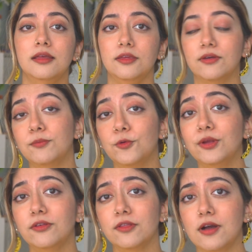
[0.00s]
You can
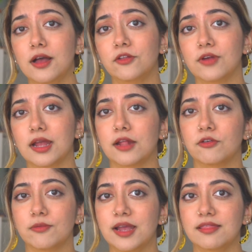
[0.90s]
point to the contract and
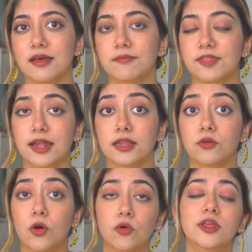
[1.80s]
remind them that
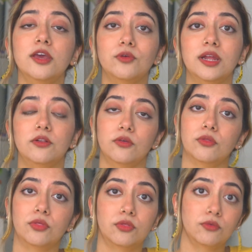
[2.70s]
you only agreed to
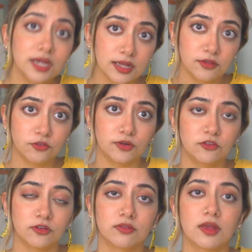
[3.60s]
3
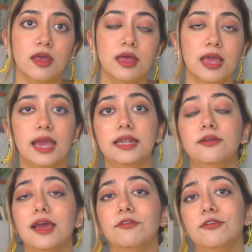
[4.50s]
illustrations and
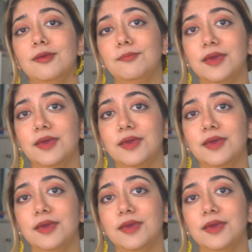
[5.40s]
you'd have to be